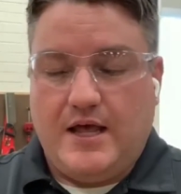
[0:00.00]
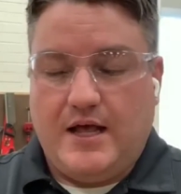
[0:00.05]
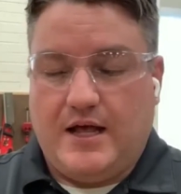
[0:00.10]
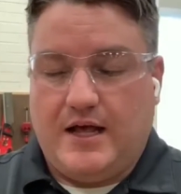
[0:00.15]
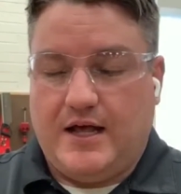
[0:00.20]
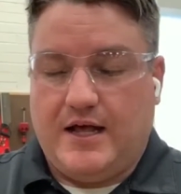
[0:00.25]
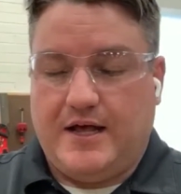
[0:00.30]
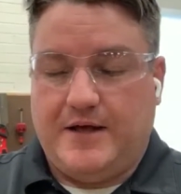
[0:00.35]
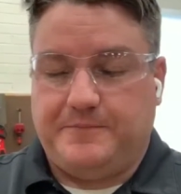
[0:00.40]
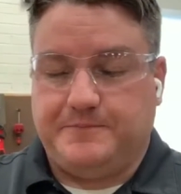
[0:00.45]

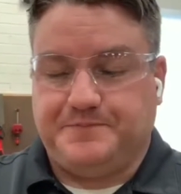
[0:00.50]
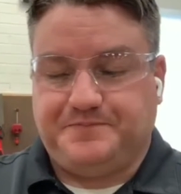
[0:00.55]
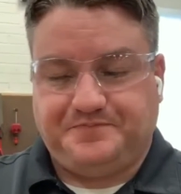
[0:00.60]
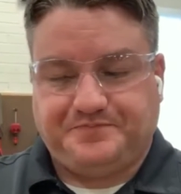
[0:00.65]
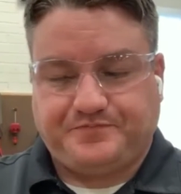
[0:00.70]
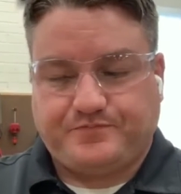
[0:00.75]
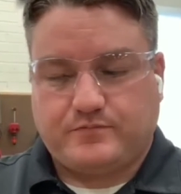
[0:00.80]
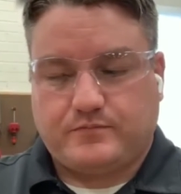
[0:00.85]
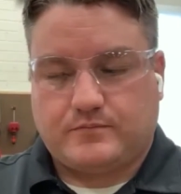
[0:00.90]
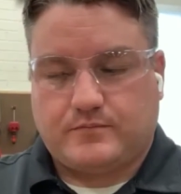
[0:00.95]

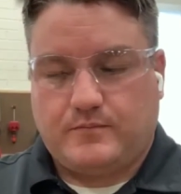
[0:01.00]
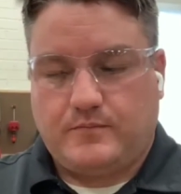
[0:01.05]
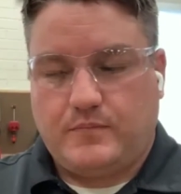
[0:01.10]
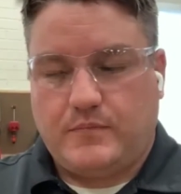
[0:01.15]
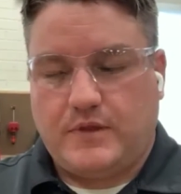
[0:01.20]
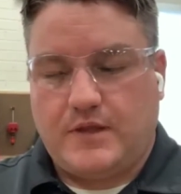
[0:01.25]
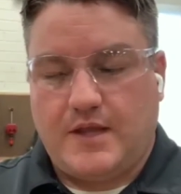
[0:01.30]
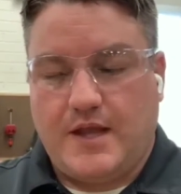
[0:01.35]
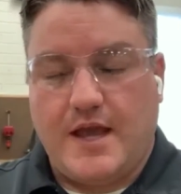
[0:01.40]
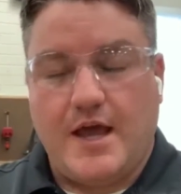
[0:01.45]

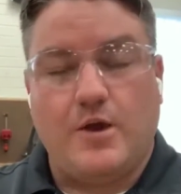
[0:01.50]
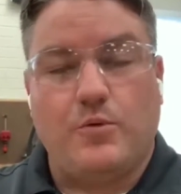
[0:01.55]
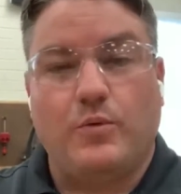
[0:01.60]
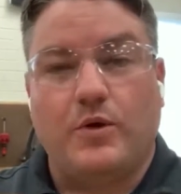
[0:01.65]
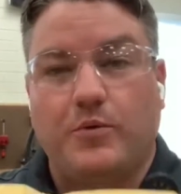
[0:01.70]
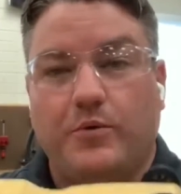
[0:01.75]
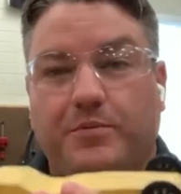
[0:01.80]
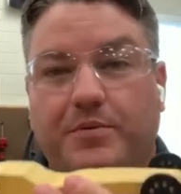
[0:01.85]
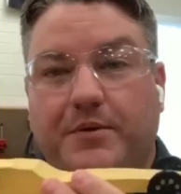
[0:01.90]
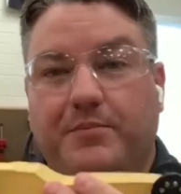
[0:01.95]
And we
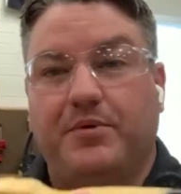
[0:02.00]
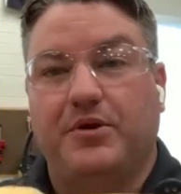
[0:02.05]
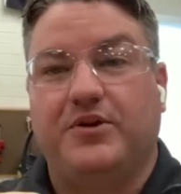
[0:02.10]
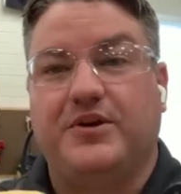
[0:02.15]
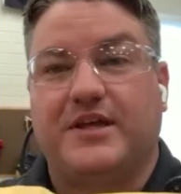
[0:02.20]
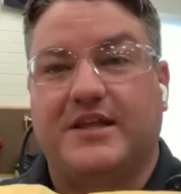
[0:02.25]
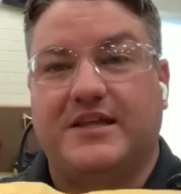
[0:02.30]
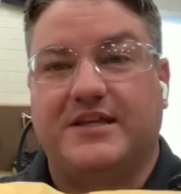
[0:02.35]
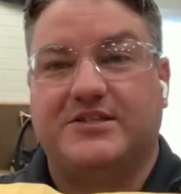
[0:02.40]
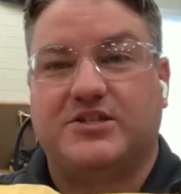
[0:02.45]
would be
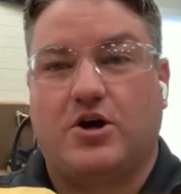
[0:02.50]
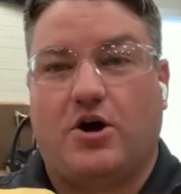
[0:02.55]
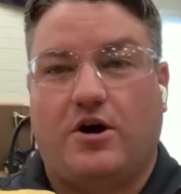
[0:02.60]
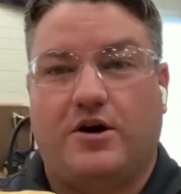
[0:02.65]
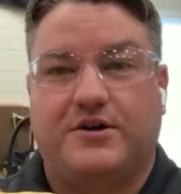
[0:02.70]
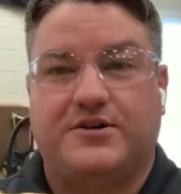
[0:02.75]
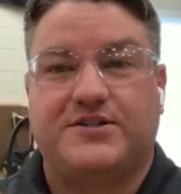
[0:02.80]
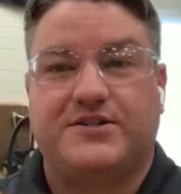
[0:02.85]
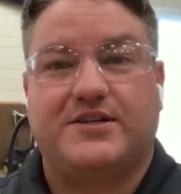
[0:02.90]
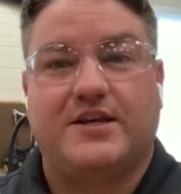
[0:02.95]
building these
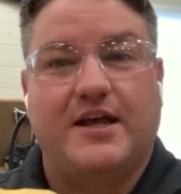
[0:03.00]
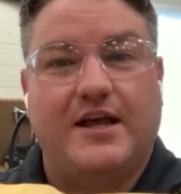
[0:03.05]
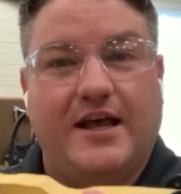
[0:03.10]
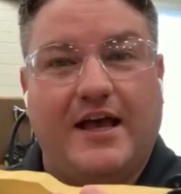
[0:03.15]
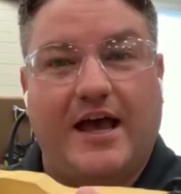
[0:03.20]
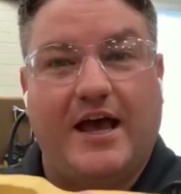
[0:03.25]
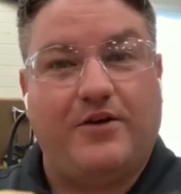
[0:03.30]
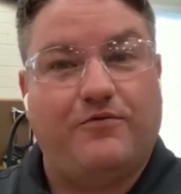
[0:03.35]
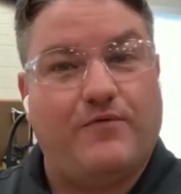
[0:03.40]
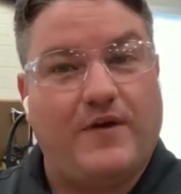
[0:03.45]
cars
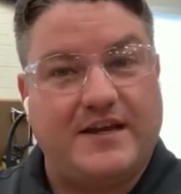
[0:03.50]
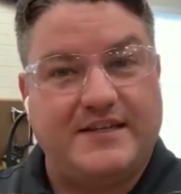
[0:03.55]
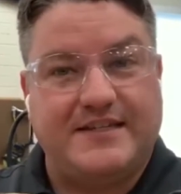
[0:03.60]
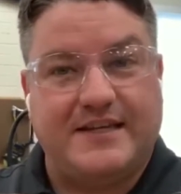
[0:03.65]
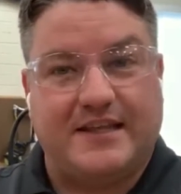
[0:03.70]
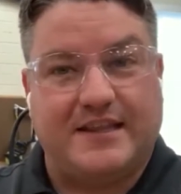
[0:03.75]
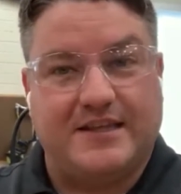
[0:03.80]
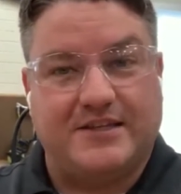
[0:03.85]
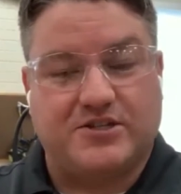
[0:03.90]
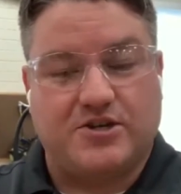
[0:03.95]
and
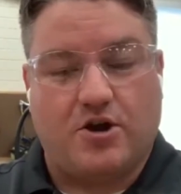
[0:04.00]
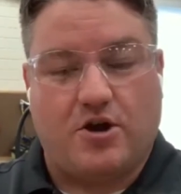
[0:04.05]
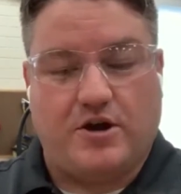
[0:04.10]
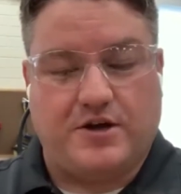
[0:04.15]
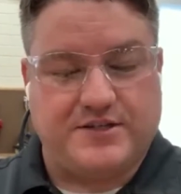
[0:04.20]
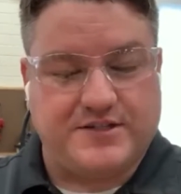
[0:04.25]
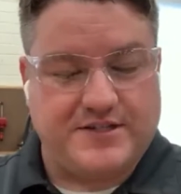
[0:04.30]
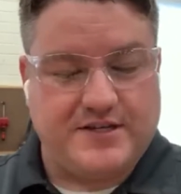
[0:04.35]
racing these cars.